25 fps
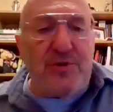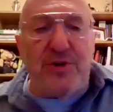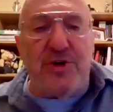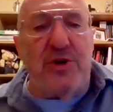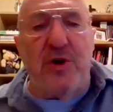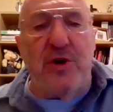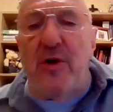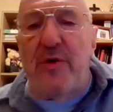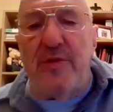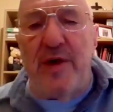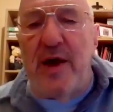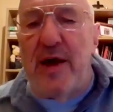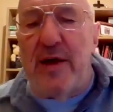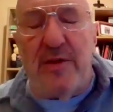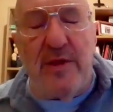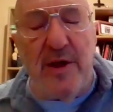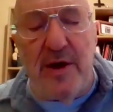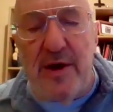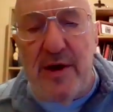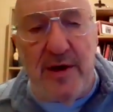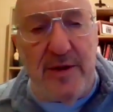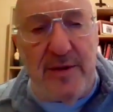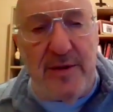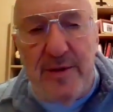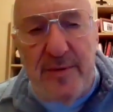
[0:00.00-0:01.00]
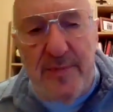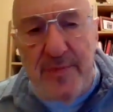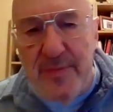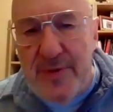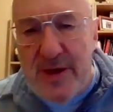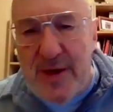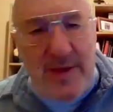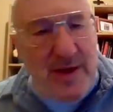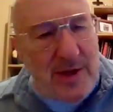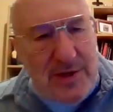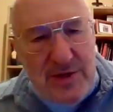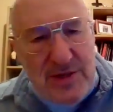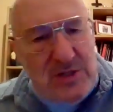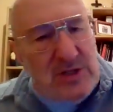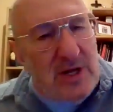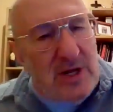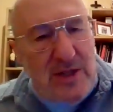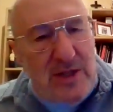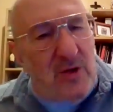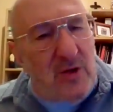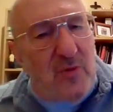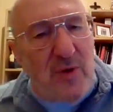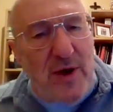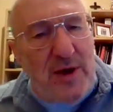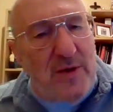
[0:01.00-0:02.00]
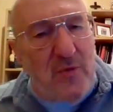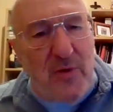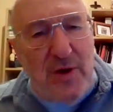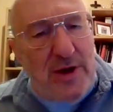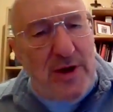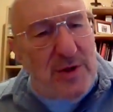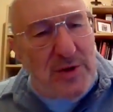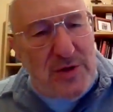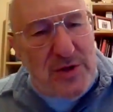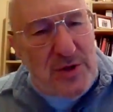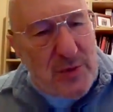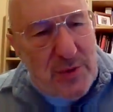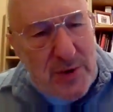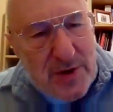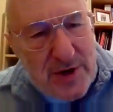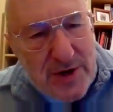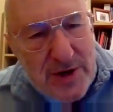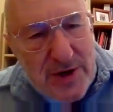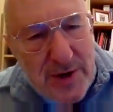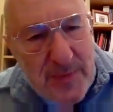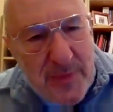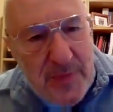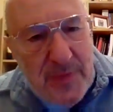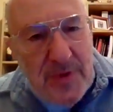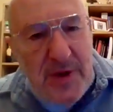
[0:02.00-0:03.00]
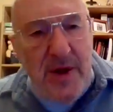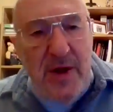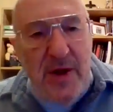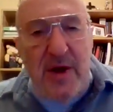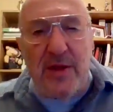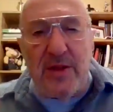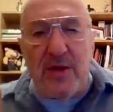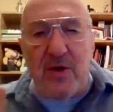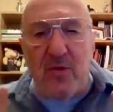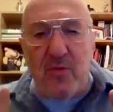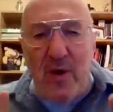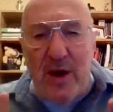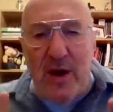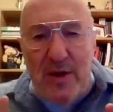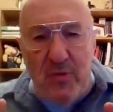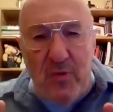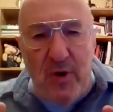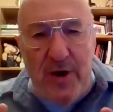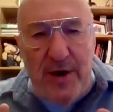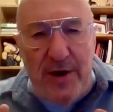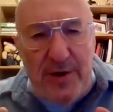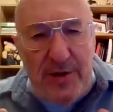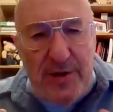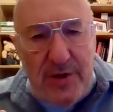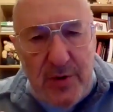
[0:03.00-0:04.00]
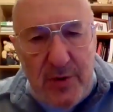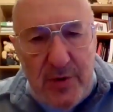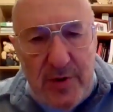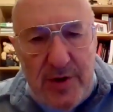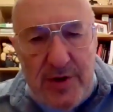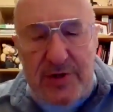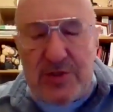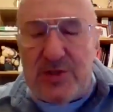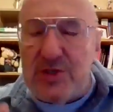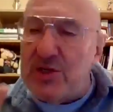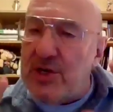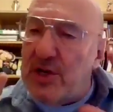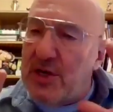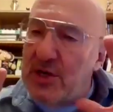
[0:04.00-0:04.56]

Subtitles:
should own that land. Now, that's not the right way to do it. The right way to do it is to say,